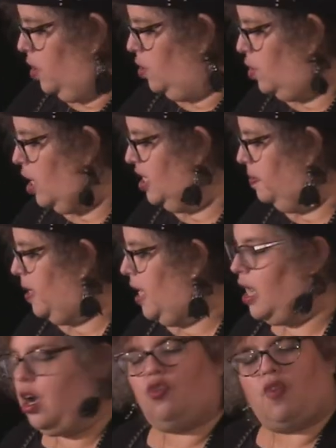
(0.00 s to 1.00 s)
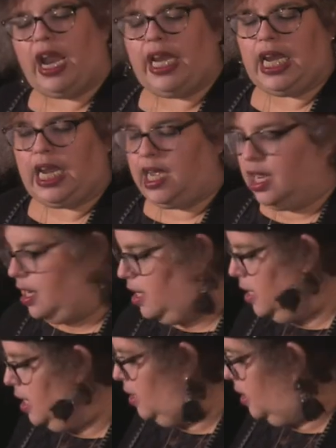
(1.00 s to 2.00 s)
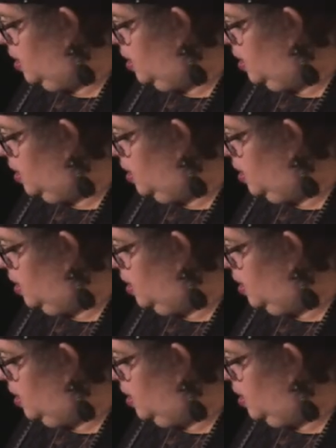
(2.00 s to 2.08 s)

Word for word: just being right in this